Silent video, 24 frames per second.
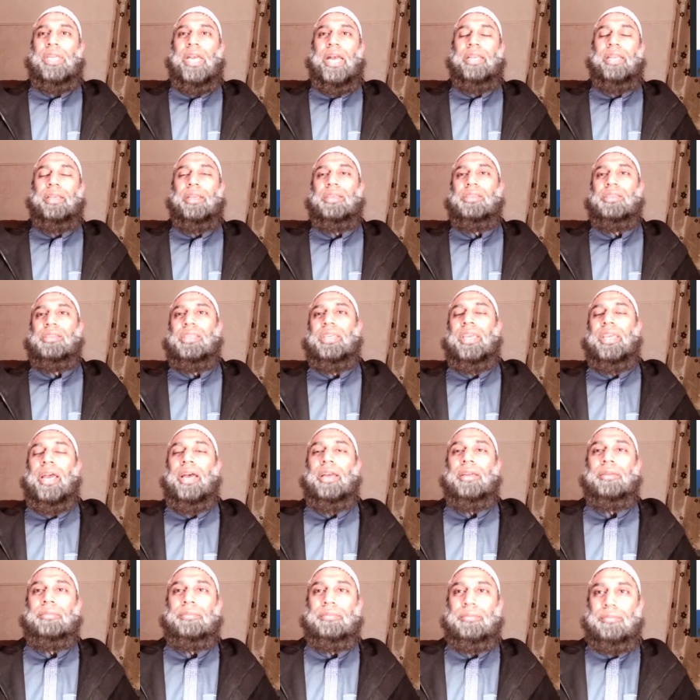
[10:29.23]

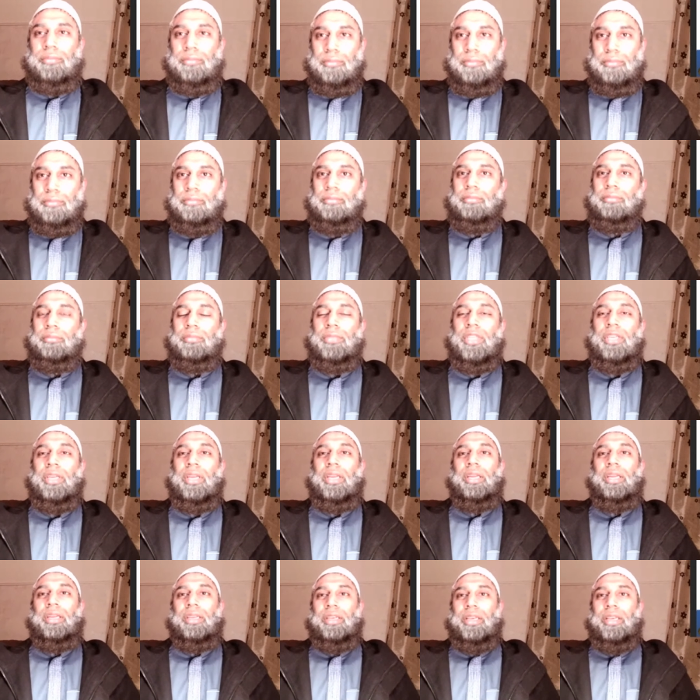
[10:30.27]
an-nasiha.
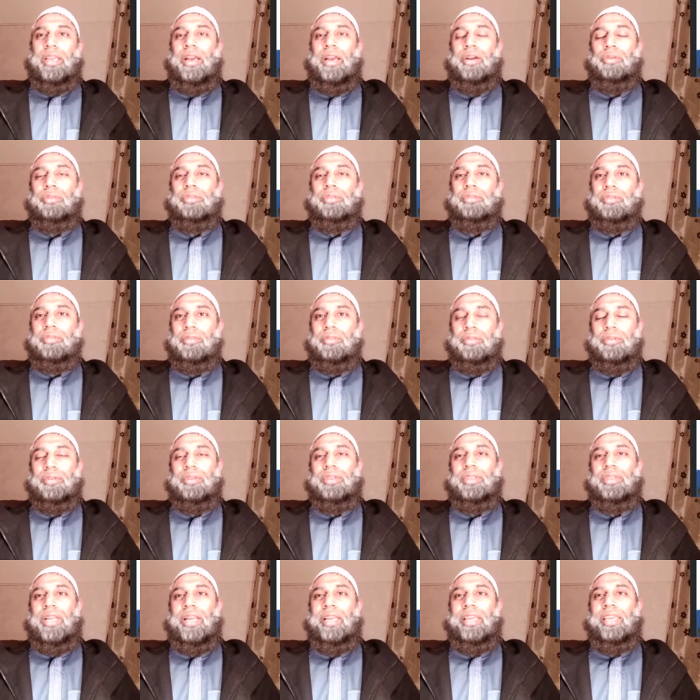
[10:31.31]
Now,
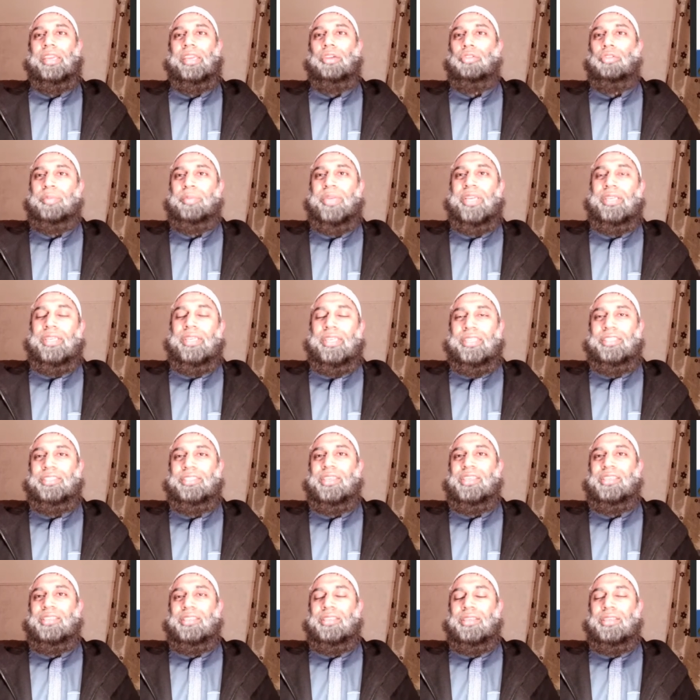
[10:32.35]
it would be an
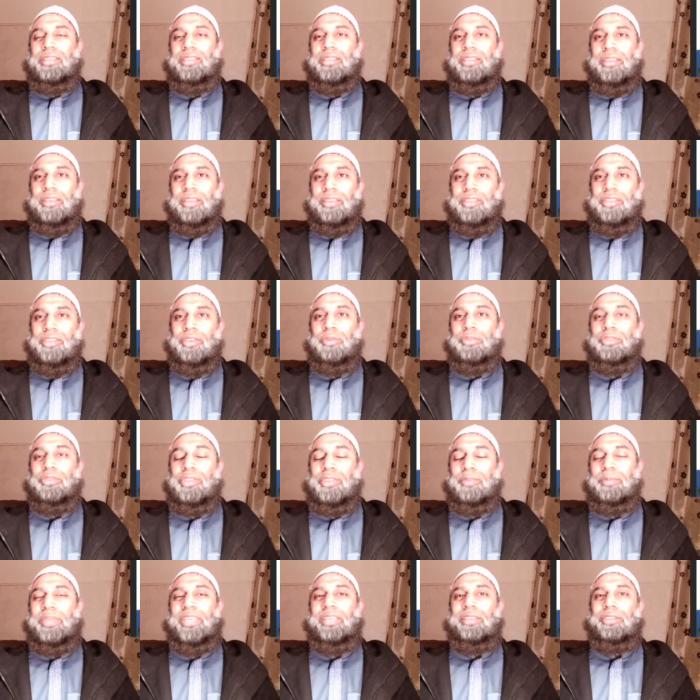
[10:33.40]
injustice, so to
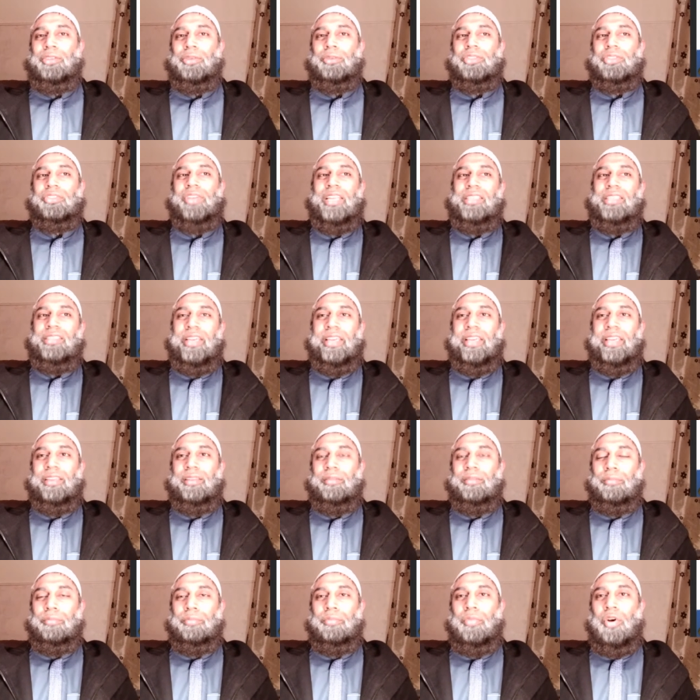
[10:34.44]
speak, to
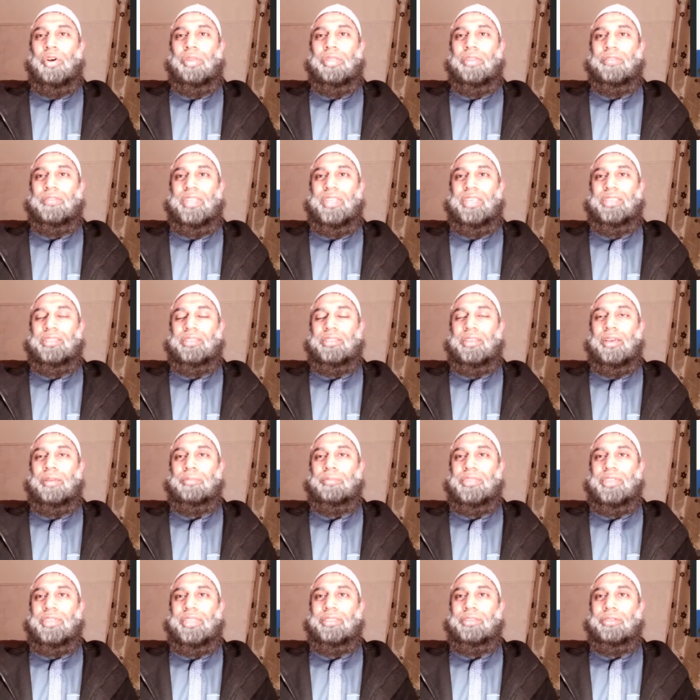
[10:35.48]
translate both of these
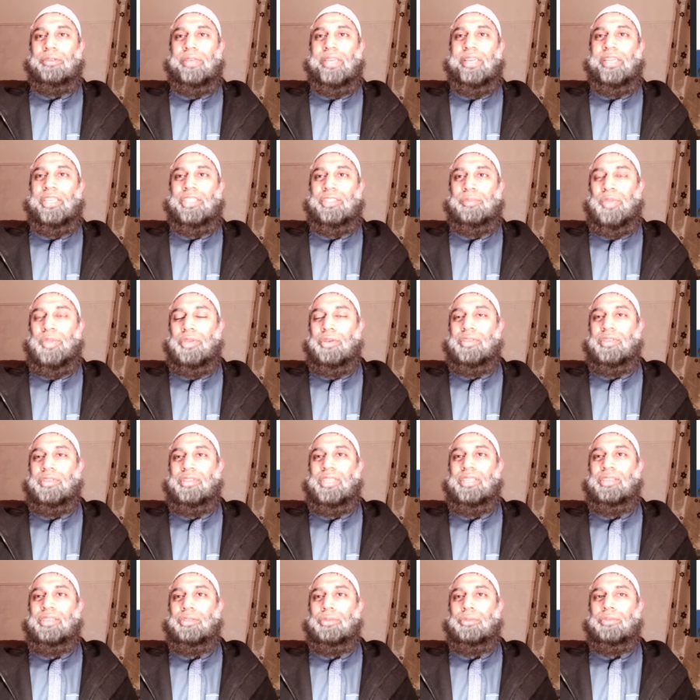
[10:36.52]
terms into English, because
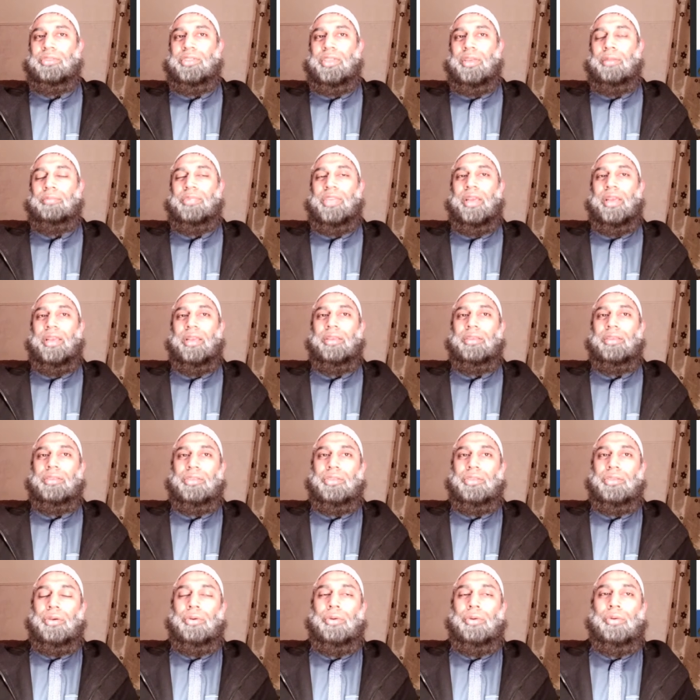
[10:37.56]
these two terms are
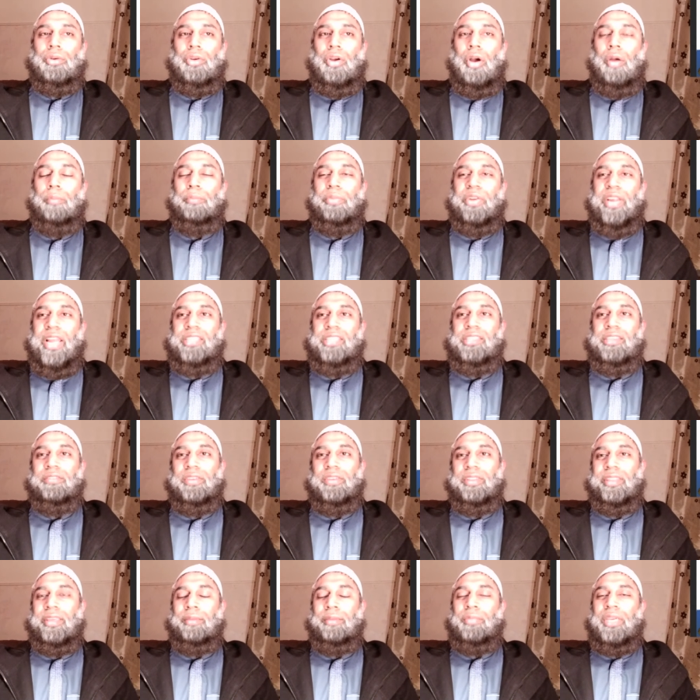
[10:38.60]
so comprehensive
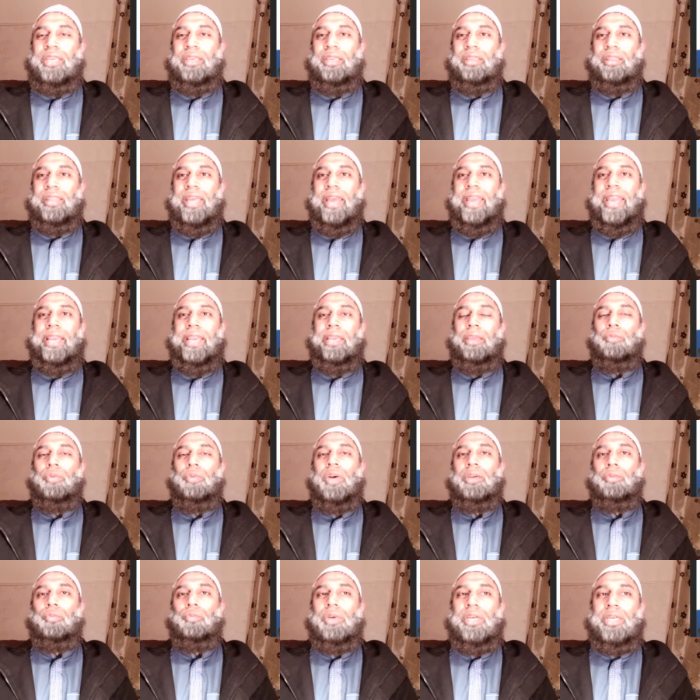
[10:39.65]
in their meaning that any
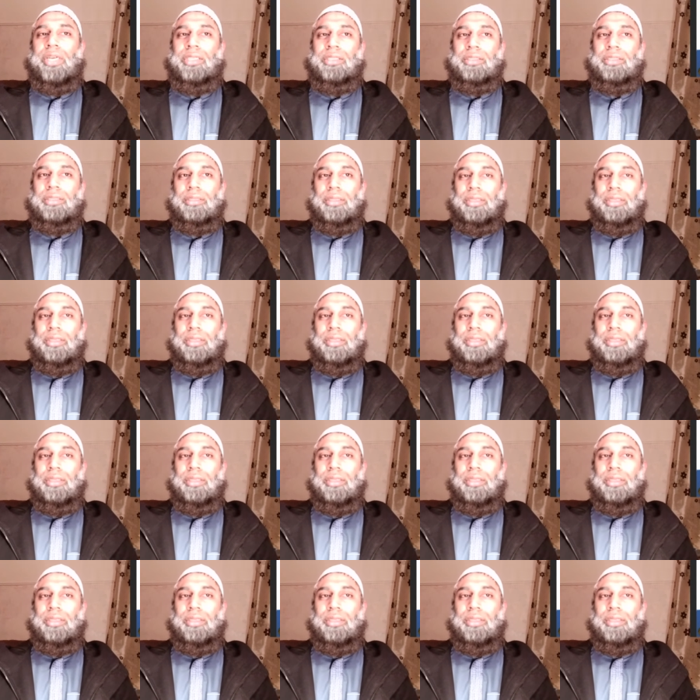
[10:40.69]
one word